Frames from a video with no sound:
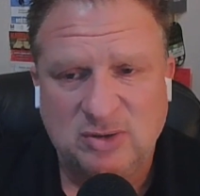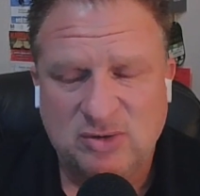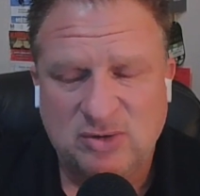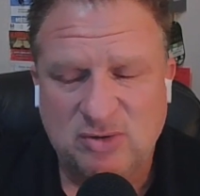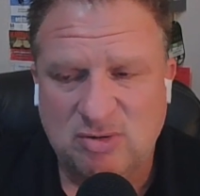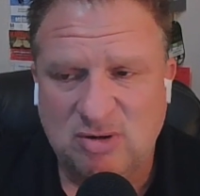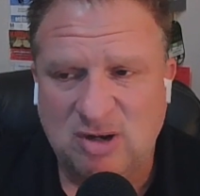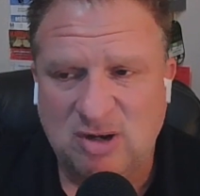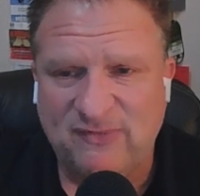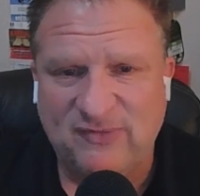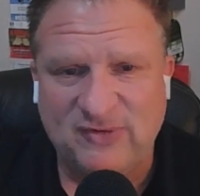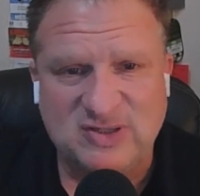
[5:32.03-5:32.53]

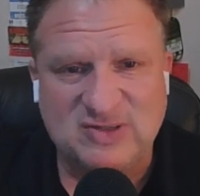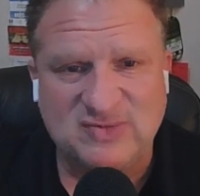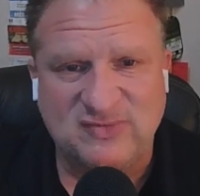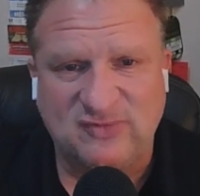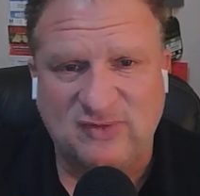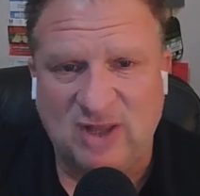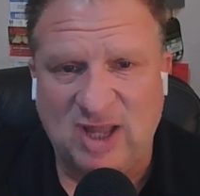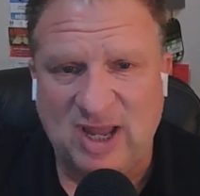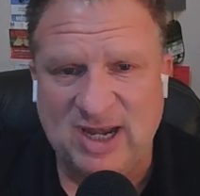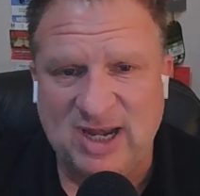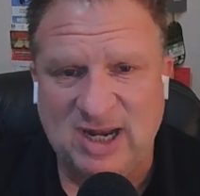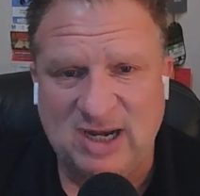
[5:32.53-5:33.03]
Their offensive
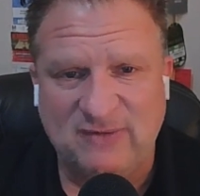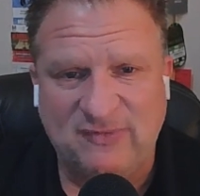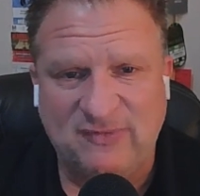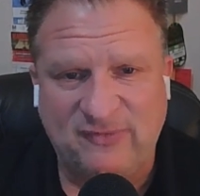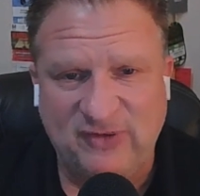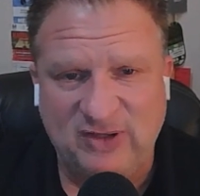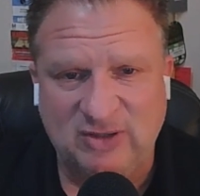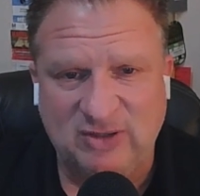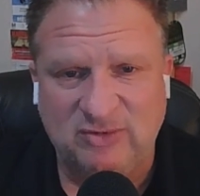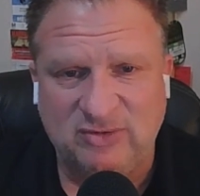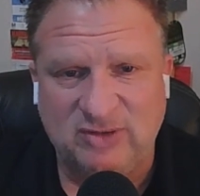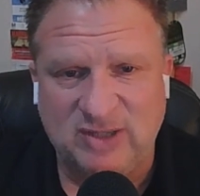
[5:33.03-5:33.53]
line had a
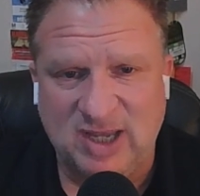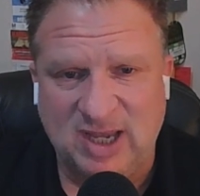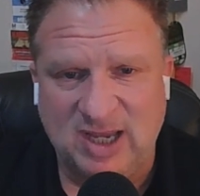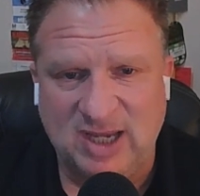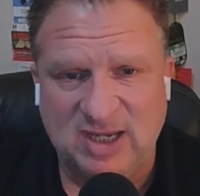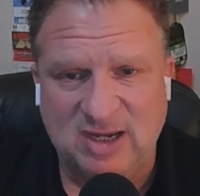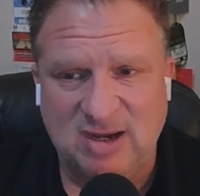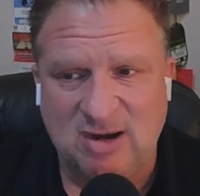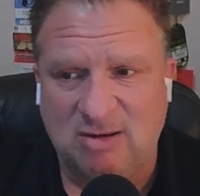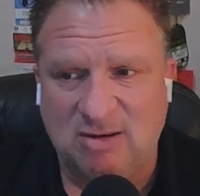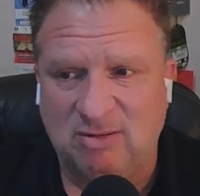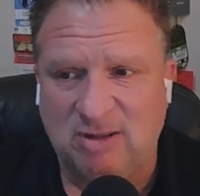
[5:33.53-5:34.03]
field day.
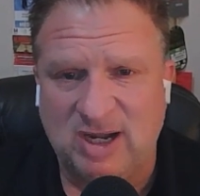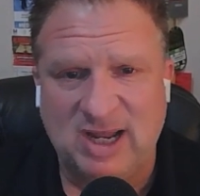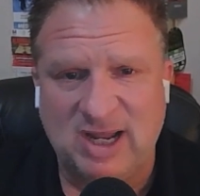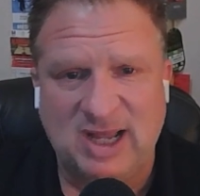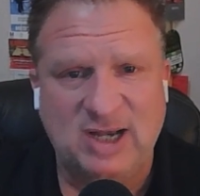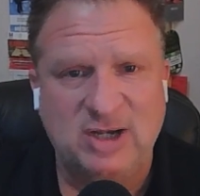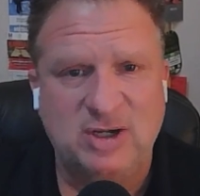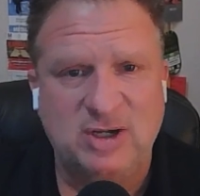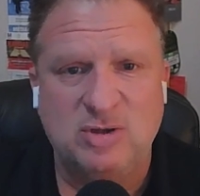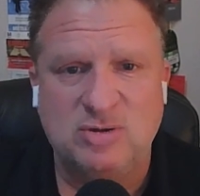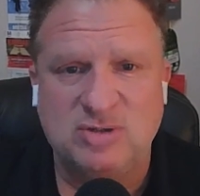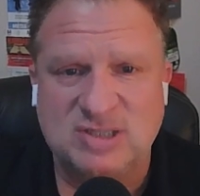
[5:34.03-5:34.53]
Carolina
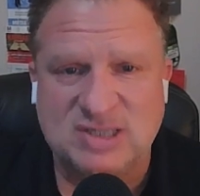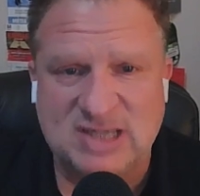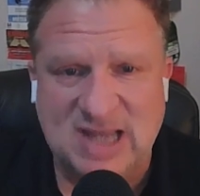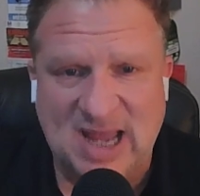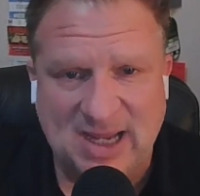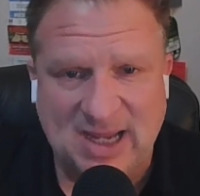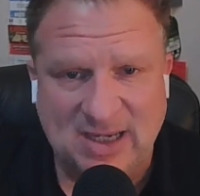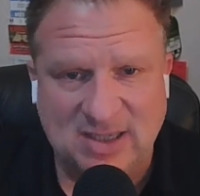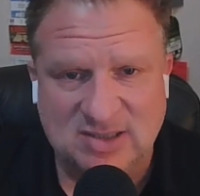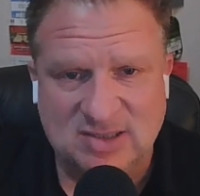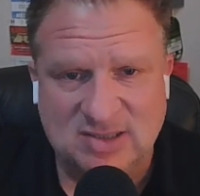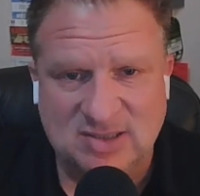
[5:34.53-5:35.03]
had no
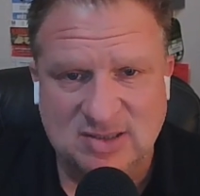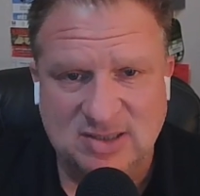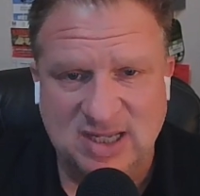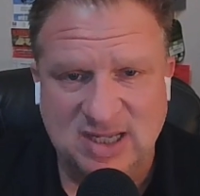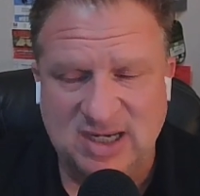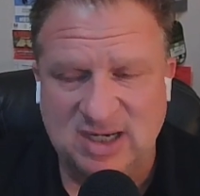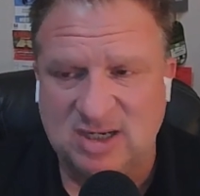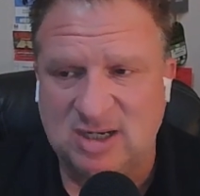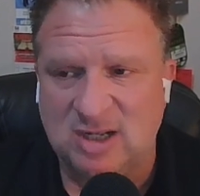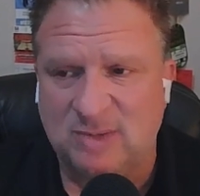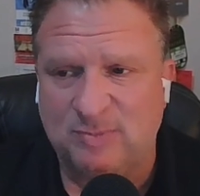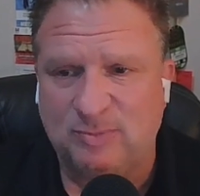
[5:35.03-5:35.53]
sacks. They
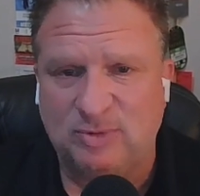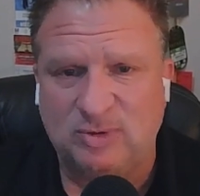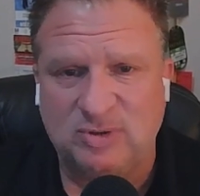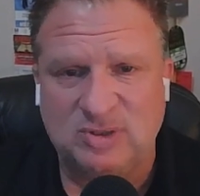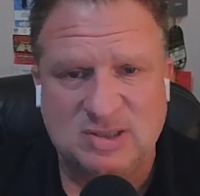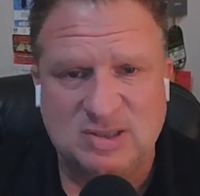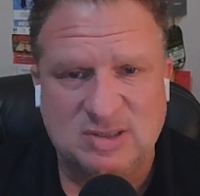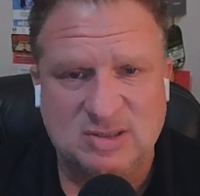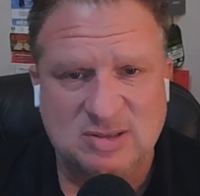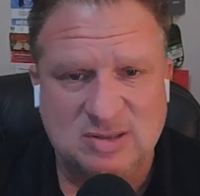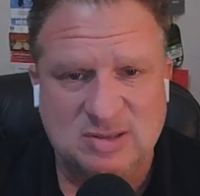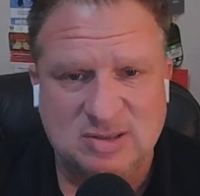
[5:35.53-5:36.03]
had a couple
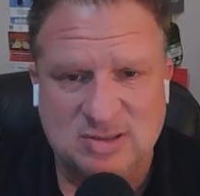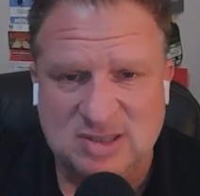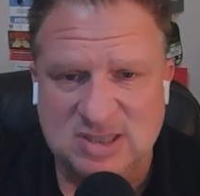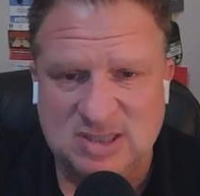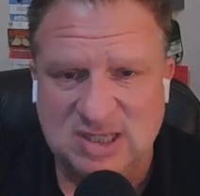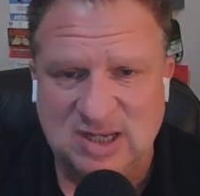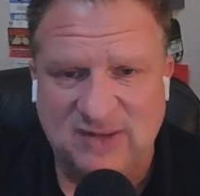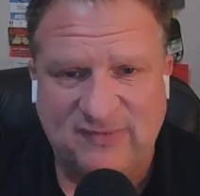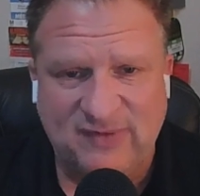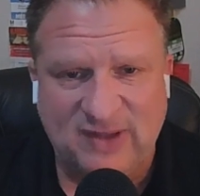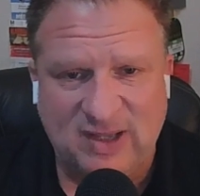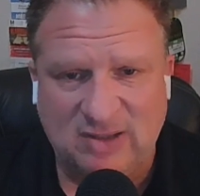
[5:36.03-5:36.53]

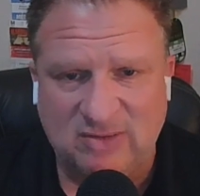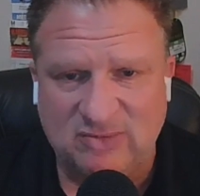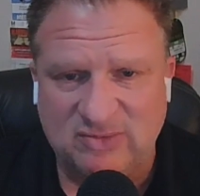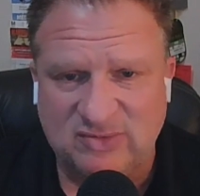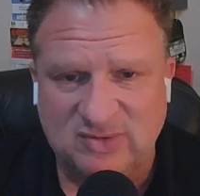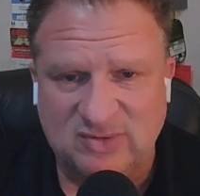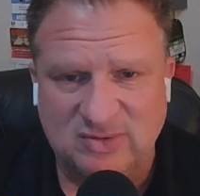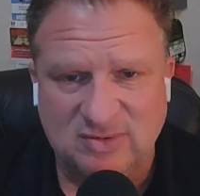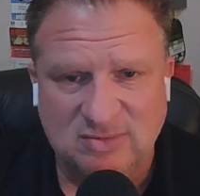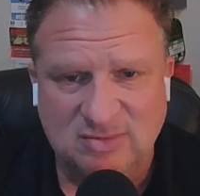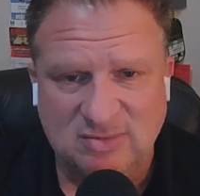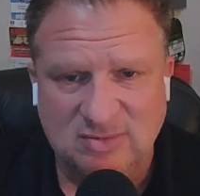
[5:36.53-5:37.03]

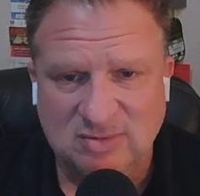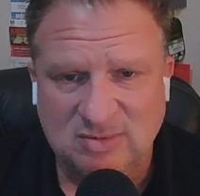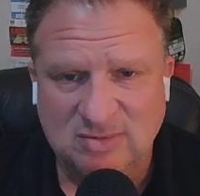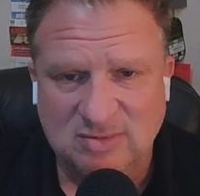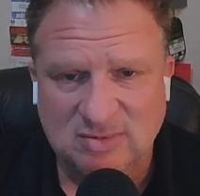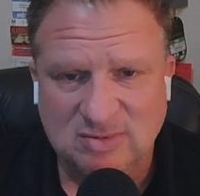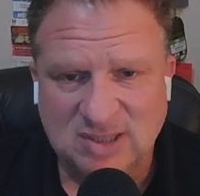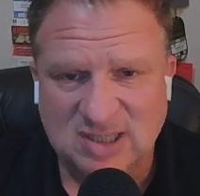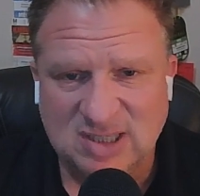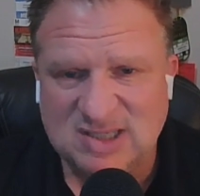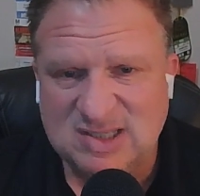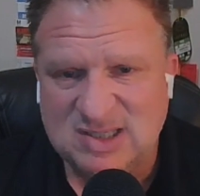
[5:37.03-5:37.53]
TFLs.
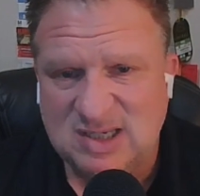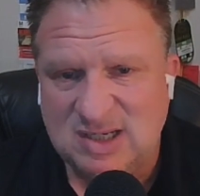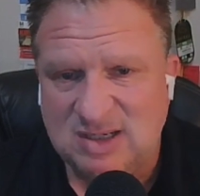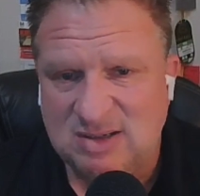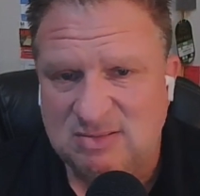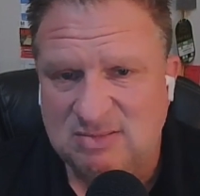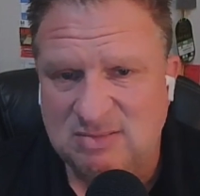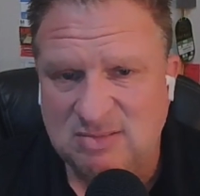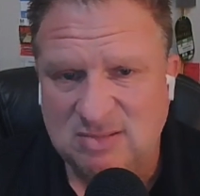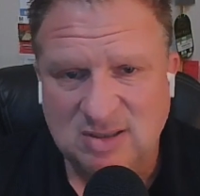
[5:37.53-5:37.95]
That's it.